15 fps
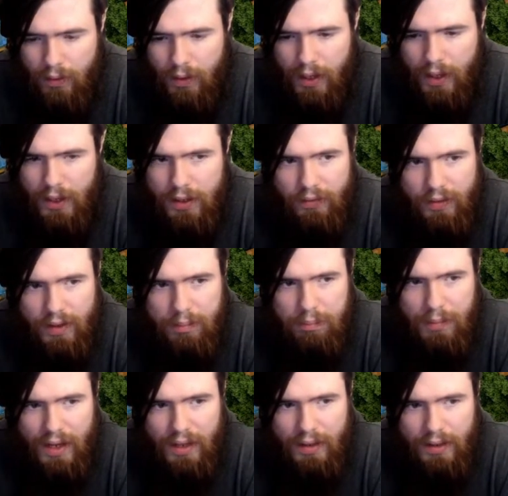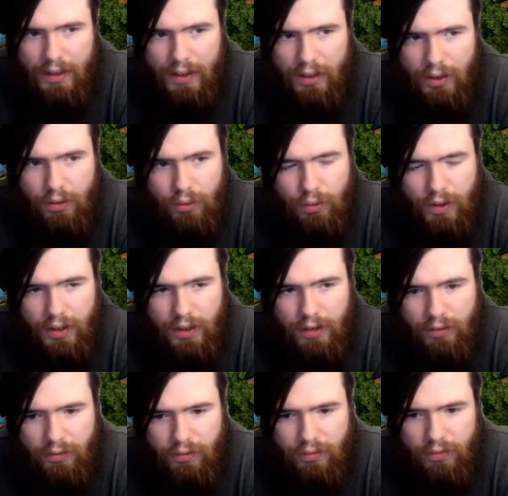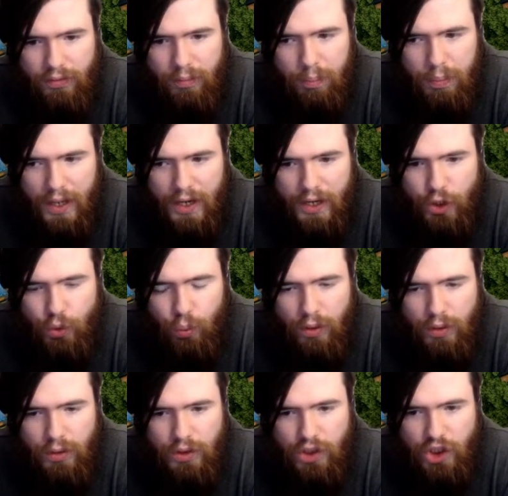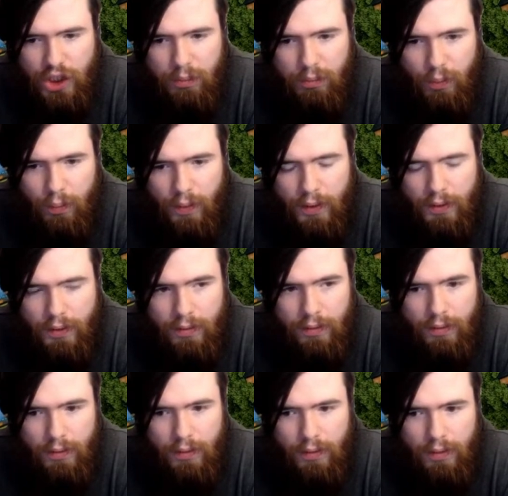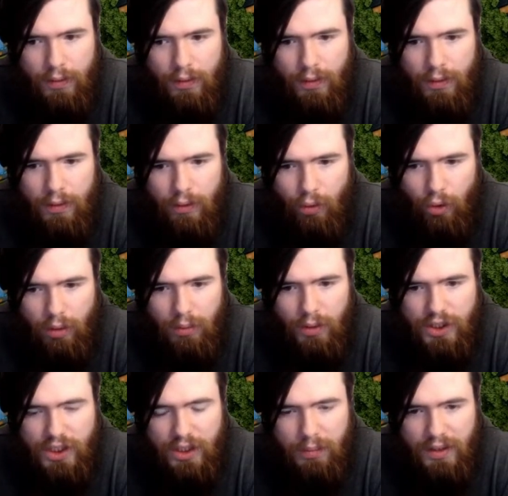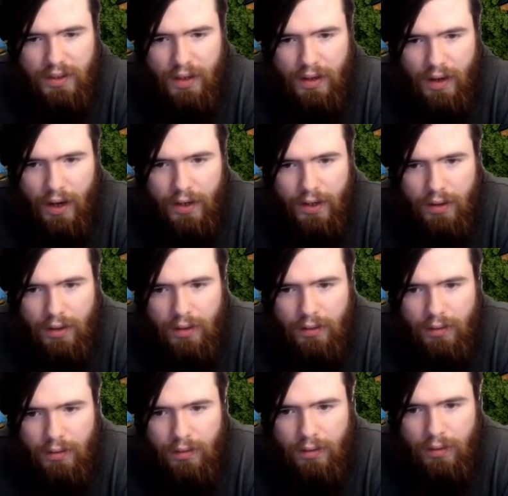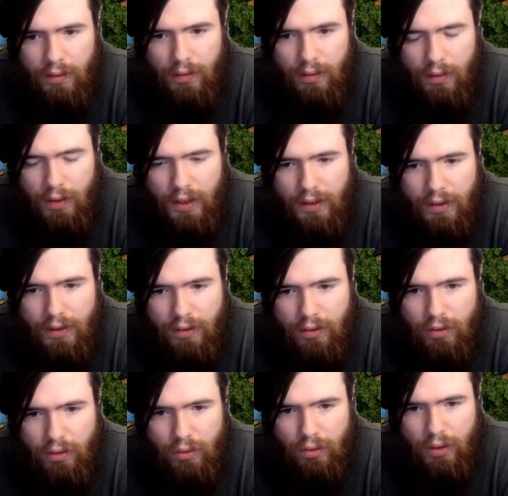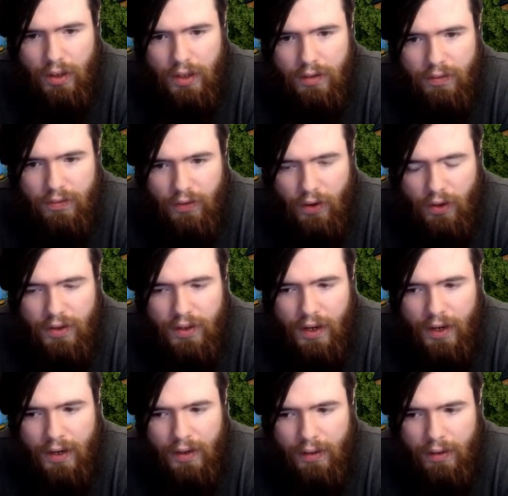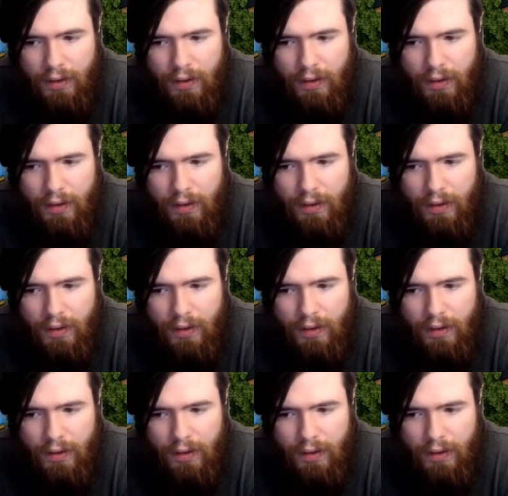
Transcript: Activate Mali Engrave, banish one, summon one, normal summon Denier, link two into Verte,